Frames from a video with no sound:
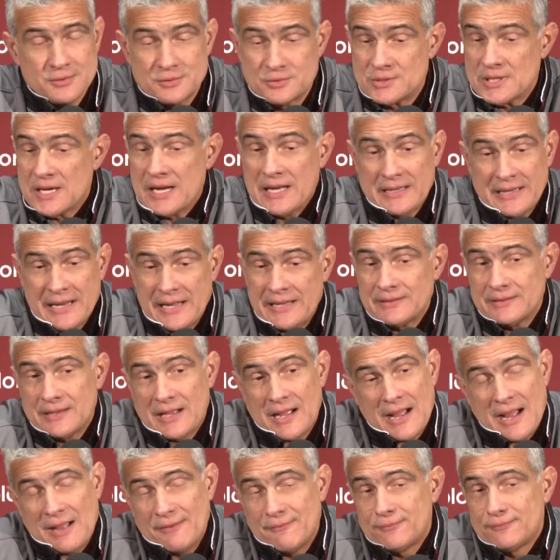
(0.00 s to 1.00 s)
John,
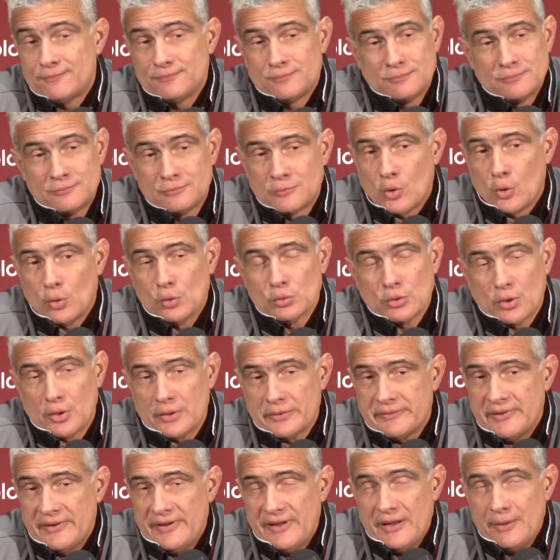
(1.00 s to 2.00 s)
I've told our
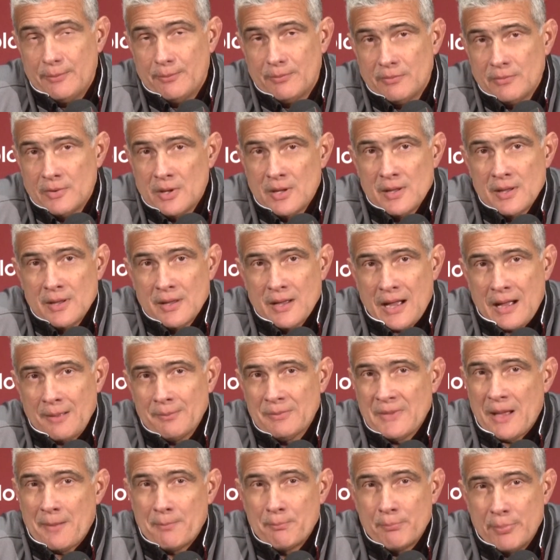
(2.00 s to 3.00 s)
team,
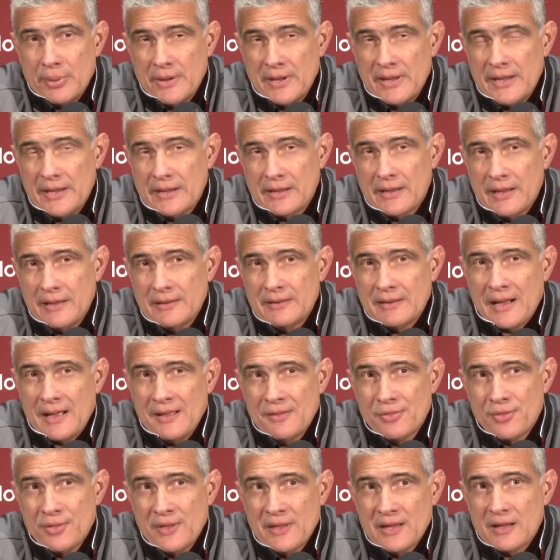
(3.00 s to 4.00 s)
I'm not big. I
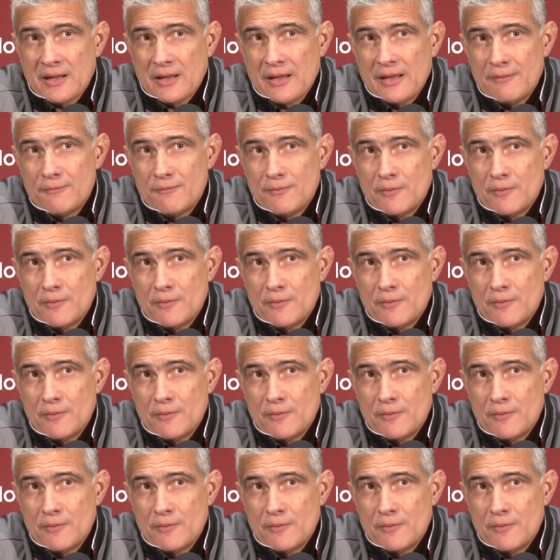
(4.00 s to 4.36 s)
think